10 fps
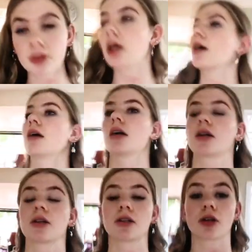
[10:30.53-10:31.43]
yeah,
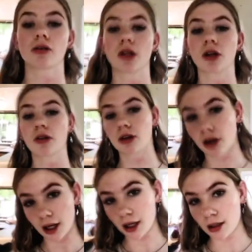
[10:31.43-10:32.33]
because her videos are
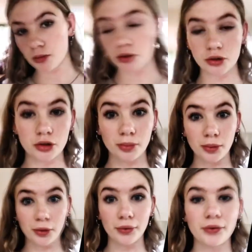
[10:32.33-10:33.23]
great and I'm sure she'll
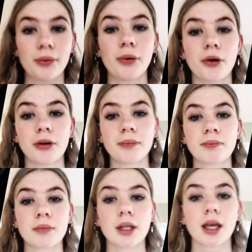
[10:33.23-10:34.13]
post more. Yeah,
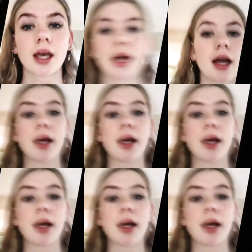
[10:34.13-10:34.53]
I will.